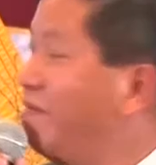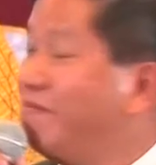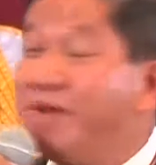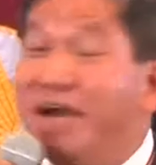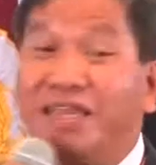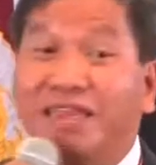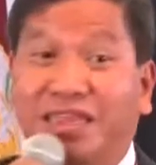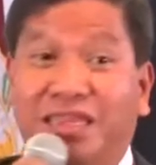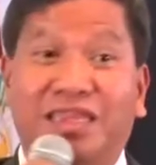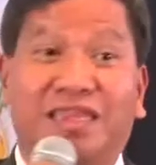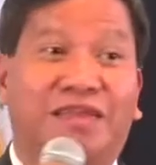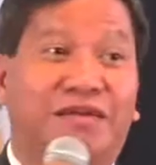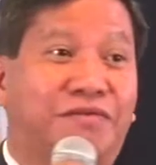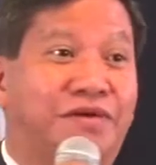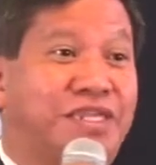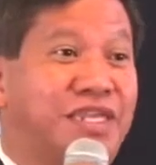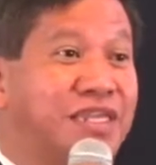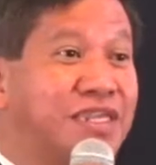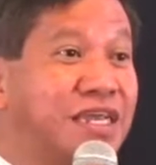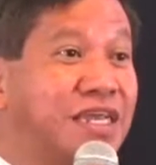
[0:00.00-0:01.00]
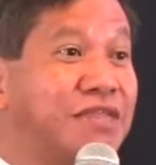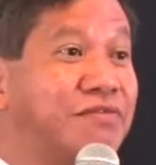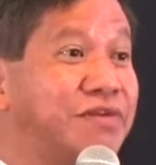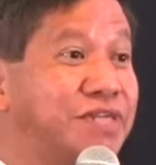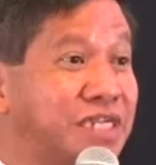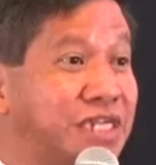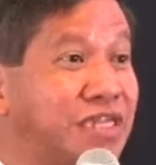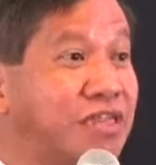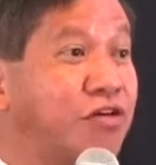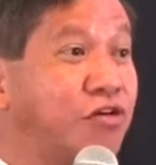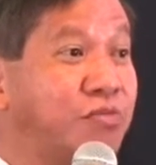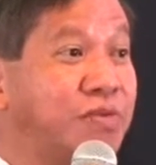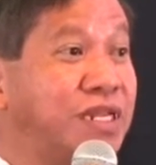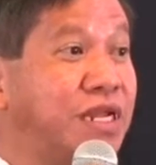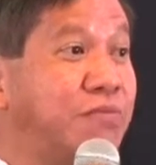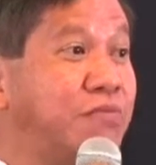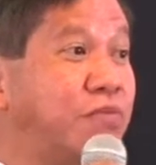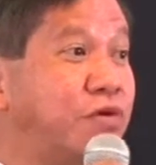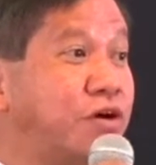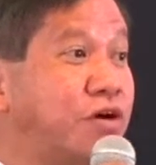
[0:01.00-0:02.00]
But what it did was it opened
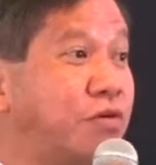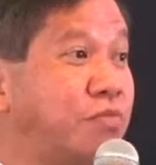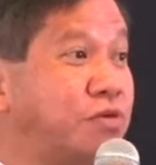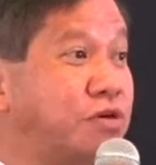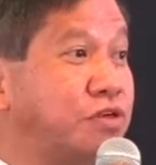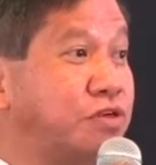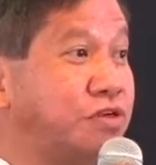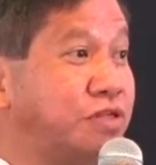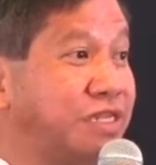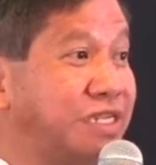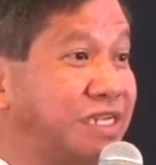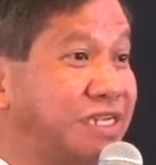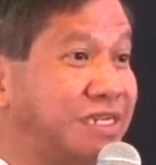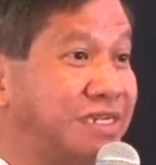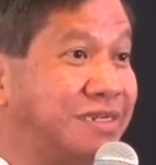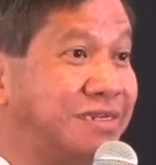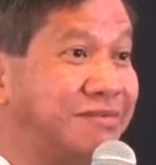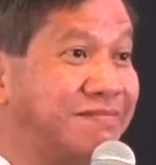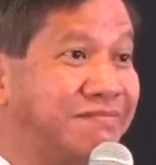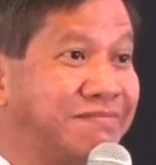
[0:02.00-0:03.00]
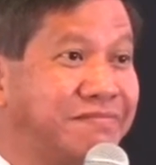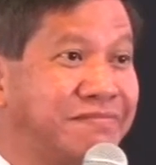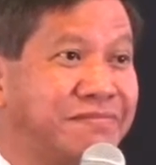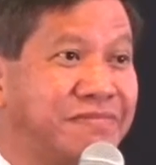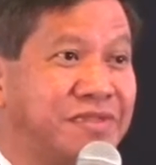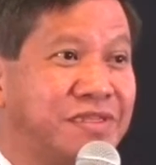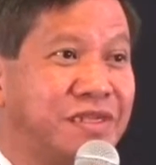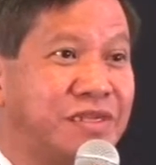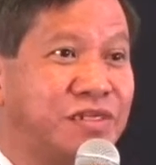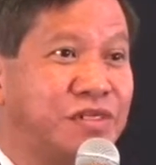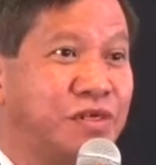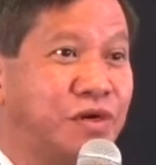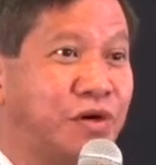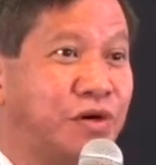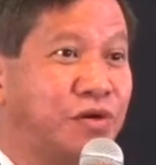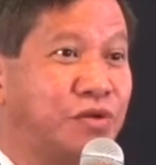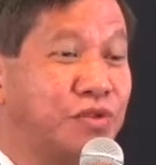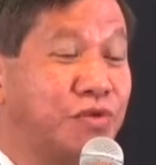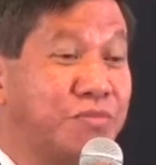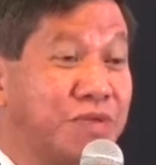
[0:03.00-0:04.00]
up more opportunities.
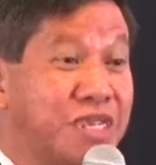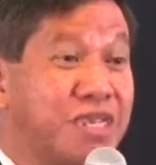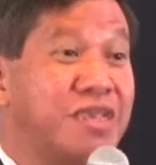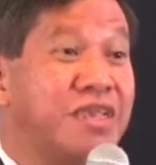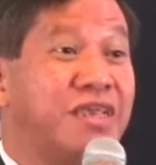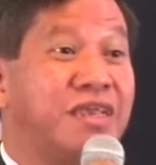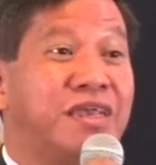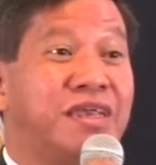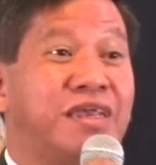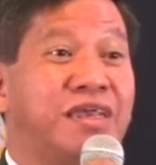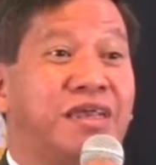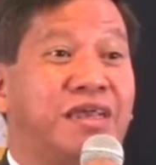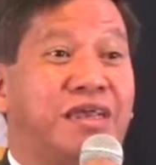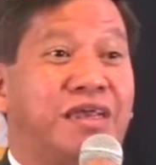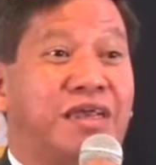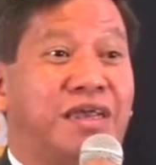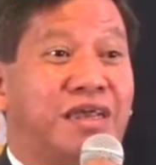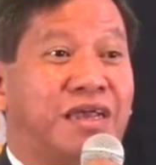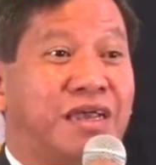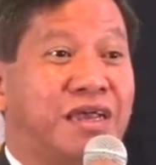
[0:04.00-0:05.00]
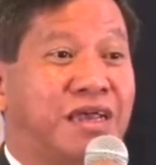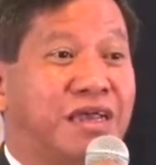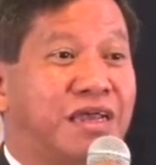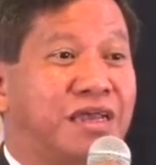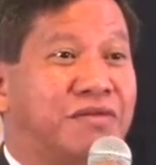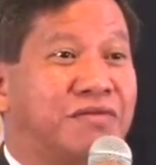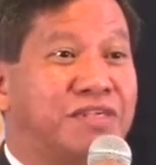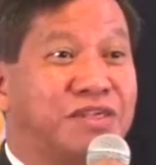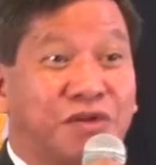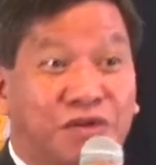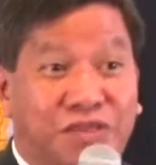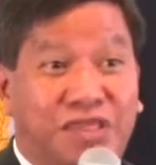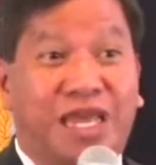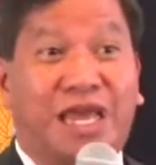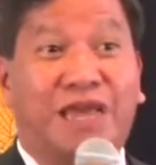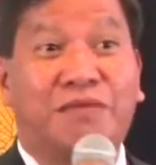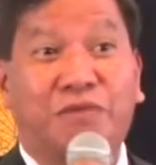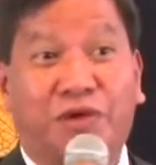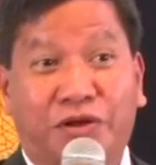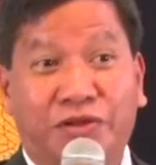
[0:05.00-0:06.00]
So to me, it was a good
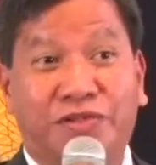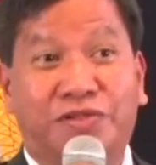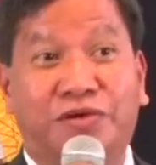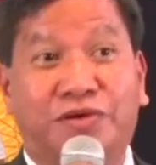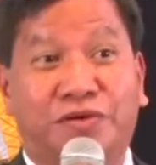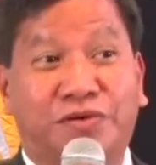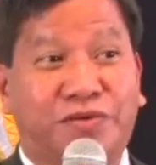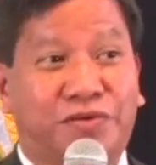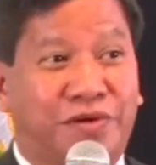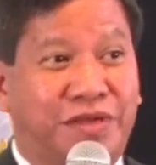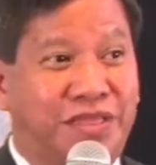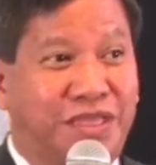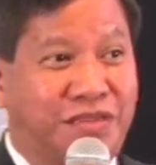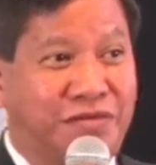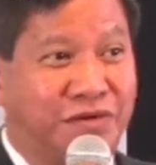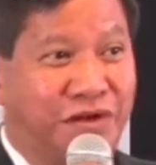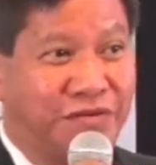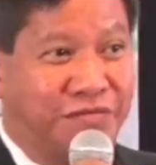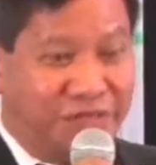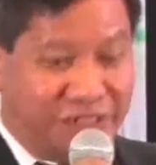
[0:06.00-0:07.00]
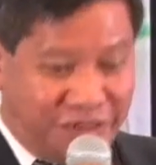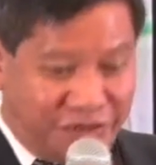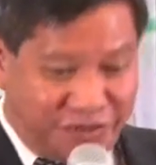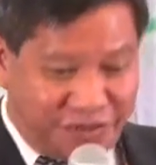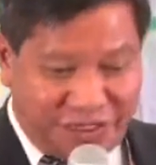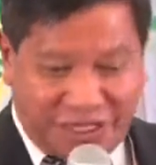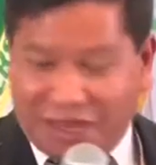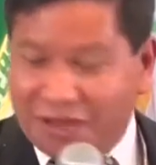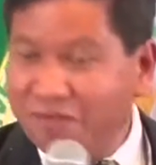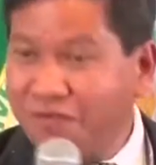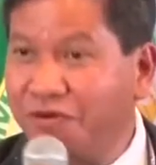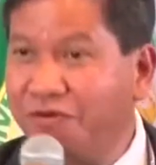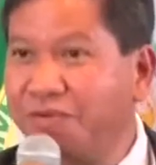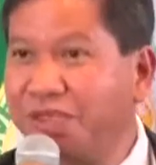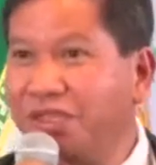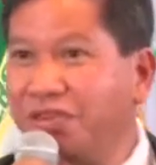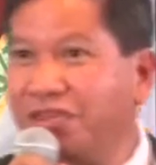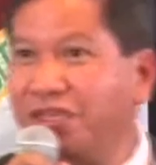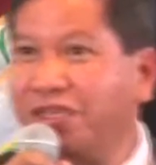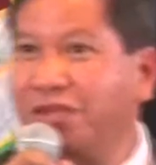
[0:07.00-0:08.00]
time also. 2012 was a good time for me
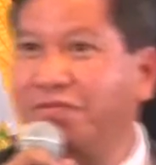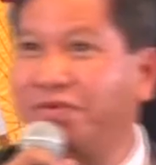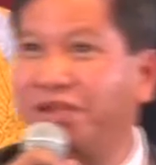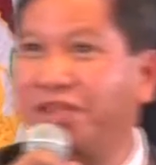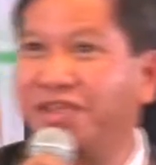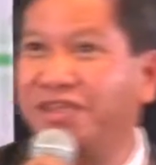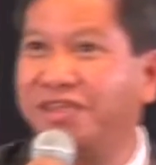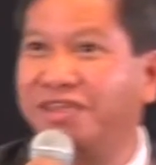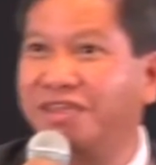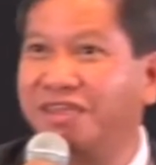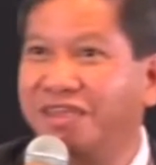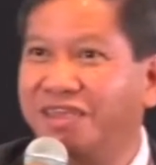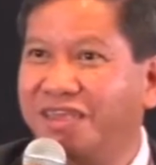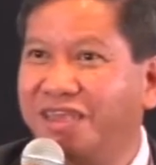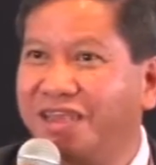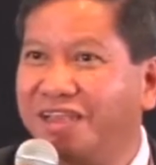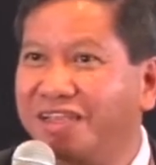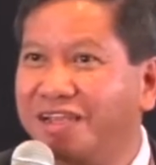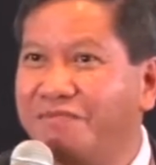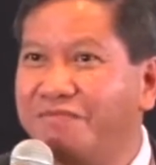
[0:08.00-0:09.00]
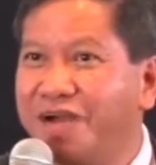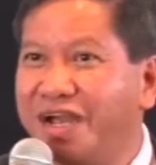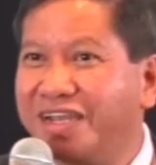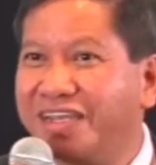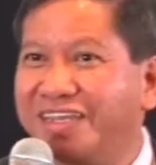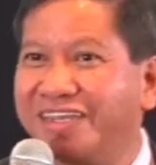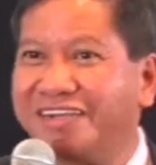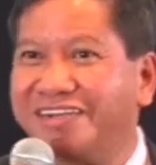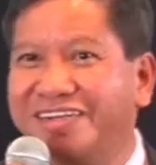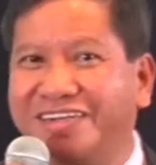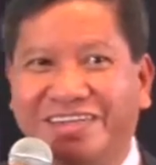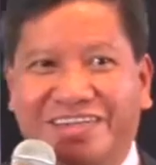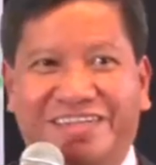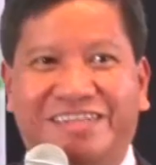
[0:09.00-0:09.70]
to take a break and come back here.